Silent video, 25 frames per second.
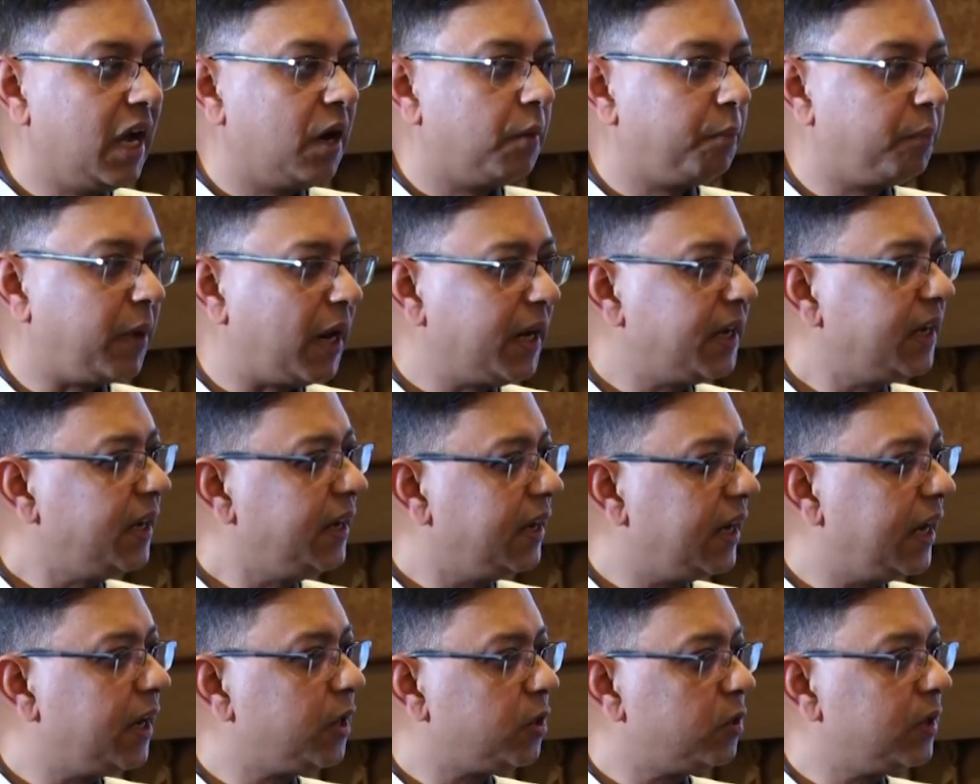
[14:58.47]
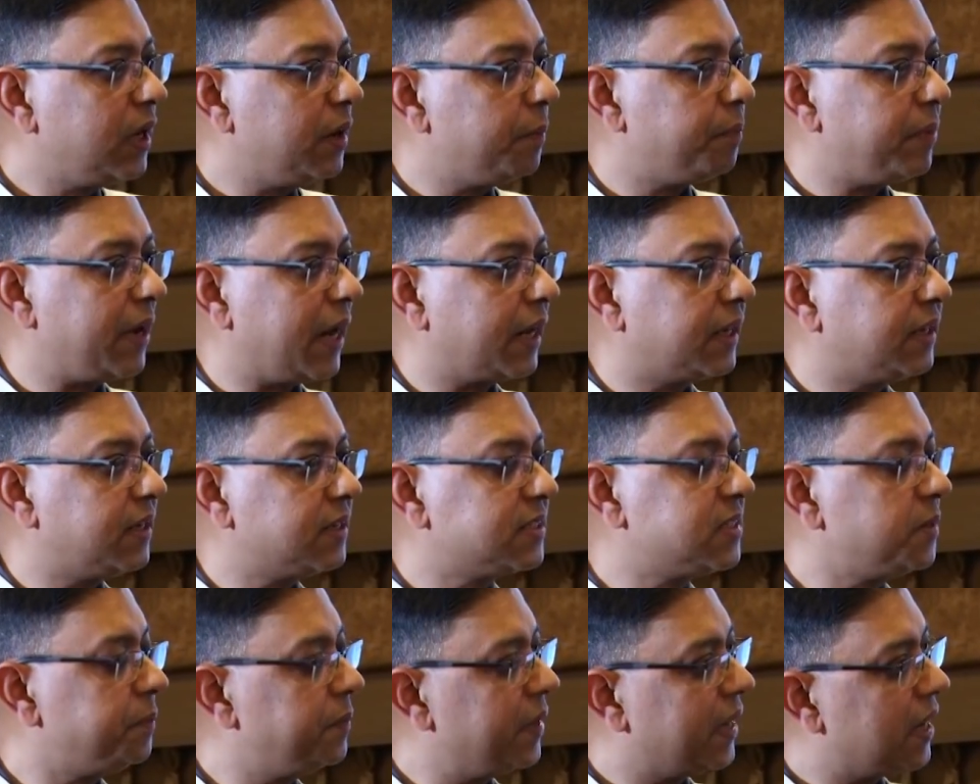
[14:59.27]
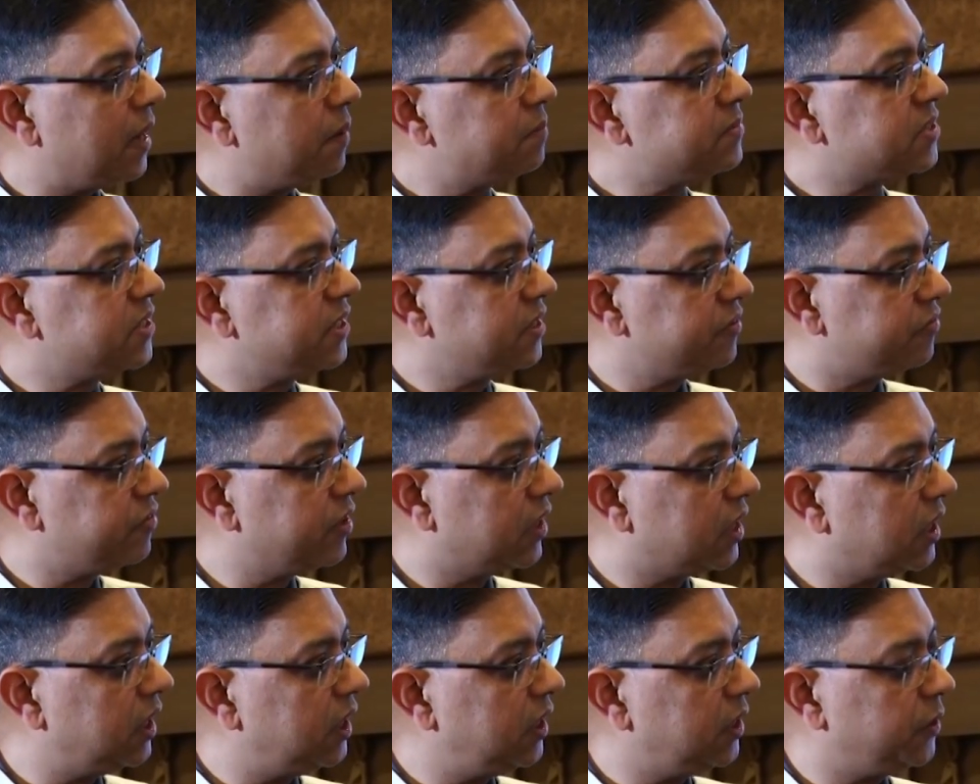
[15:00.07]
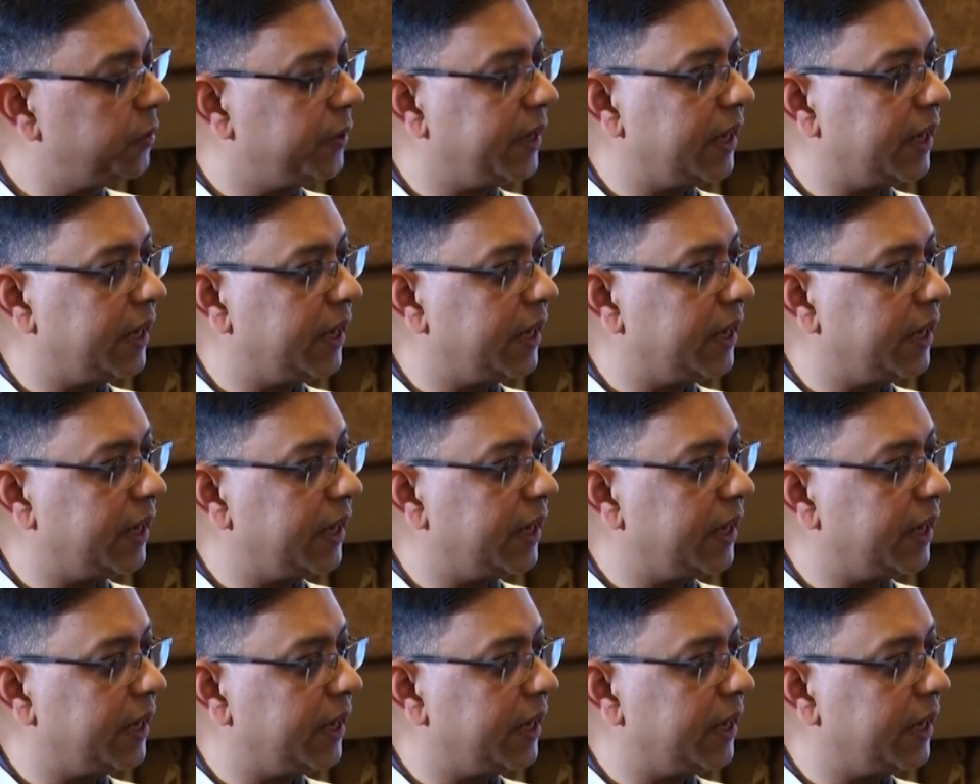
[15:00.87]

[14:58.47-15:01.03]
But in day-to-day practice, it becomes difficult to